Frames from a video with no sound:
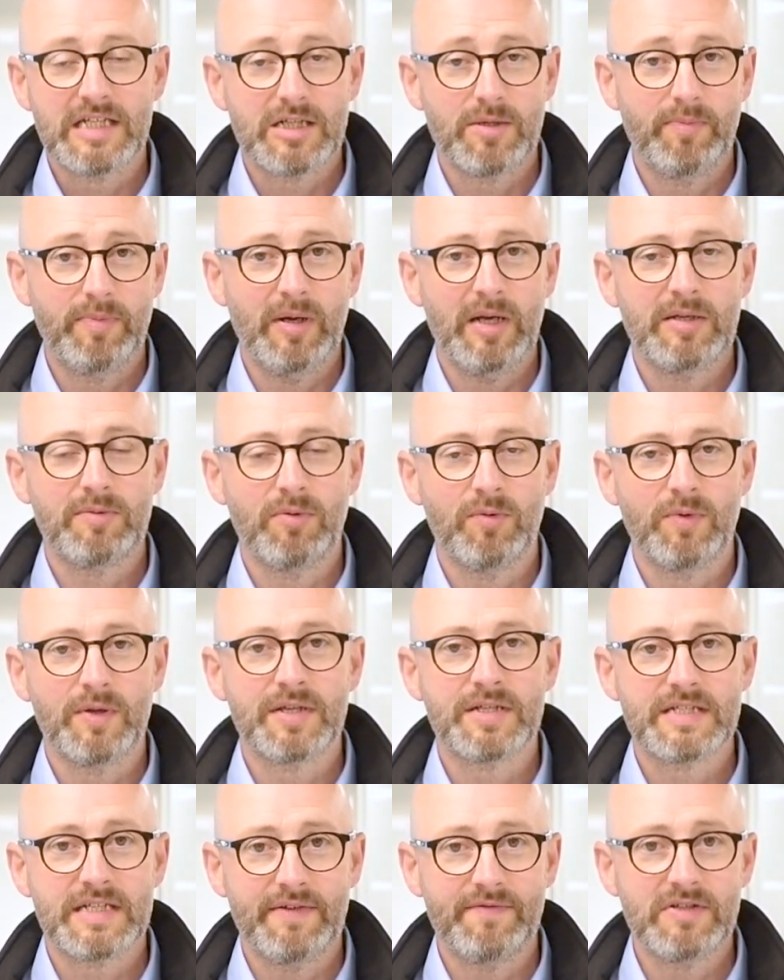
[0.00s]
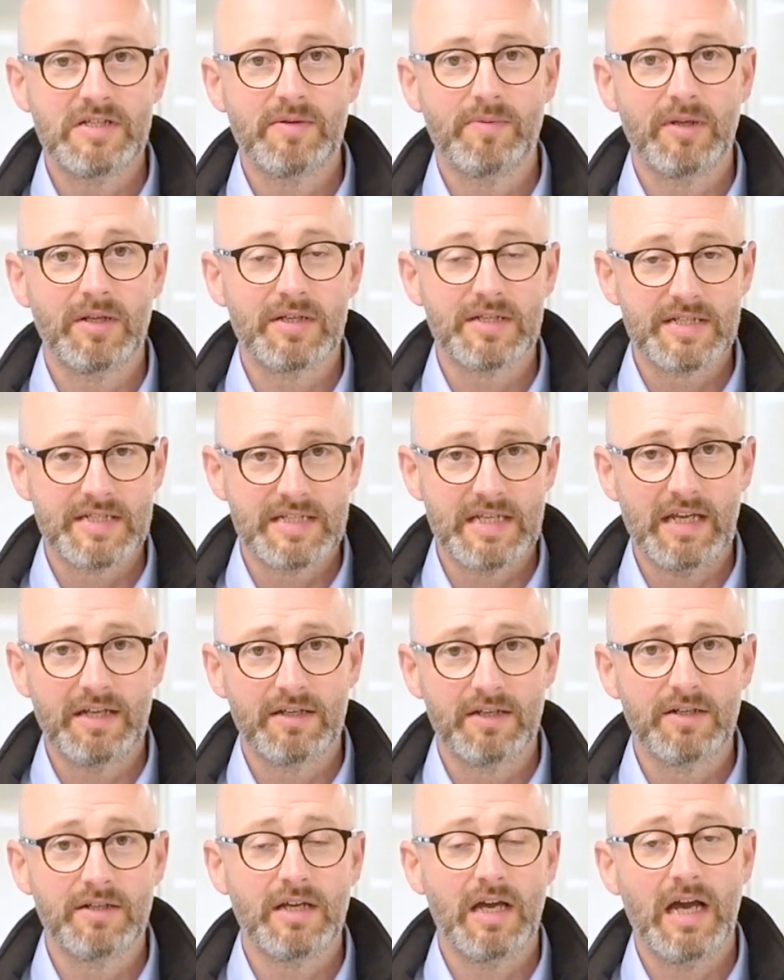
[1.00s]
compatible with 70mm
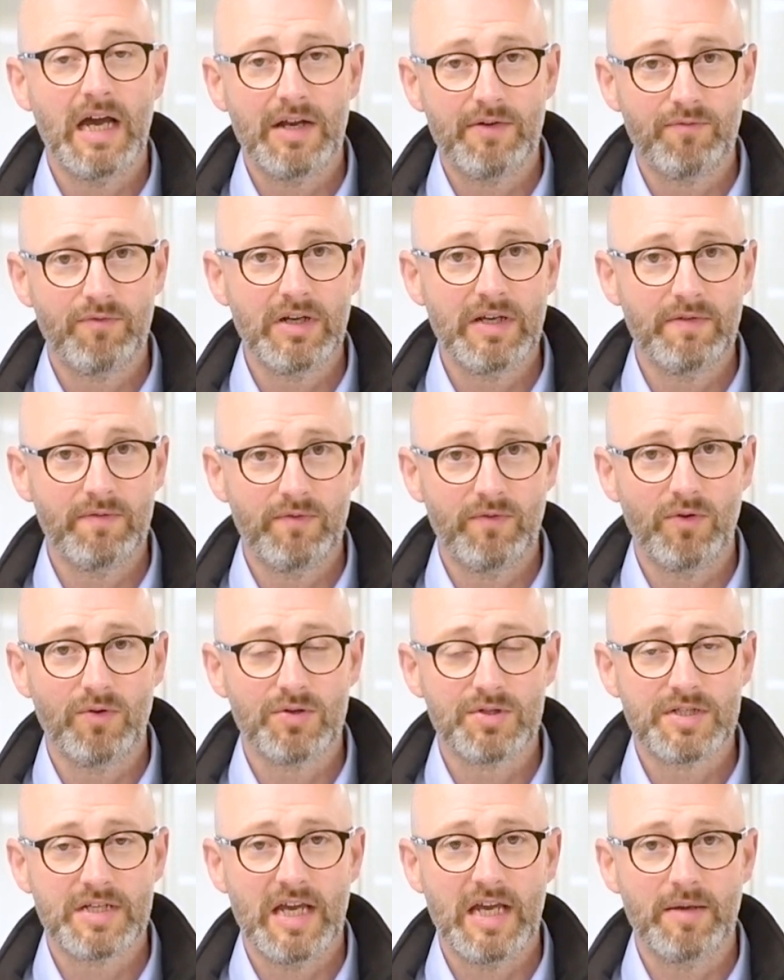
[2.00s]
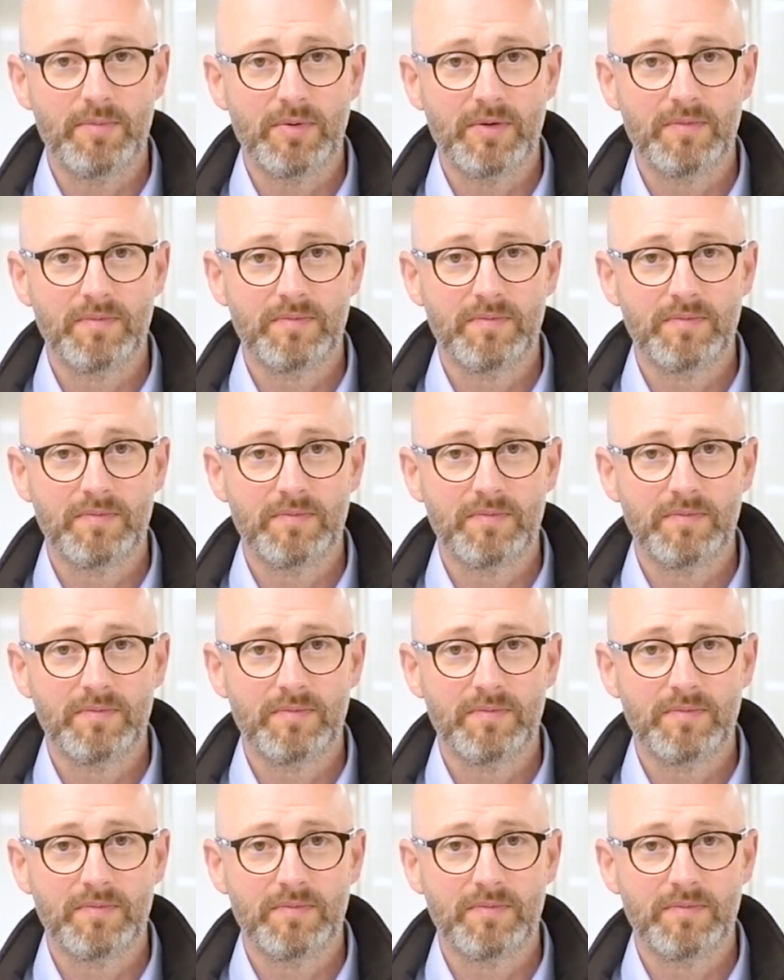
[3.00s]
standard and reinforced tape,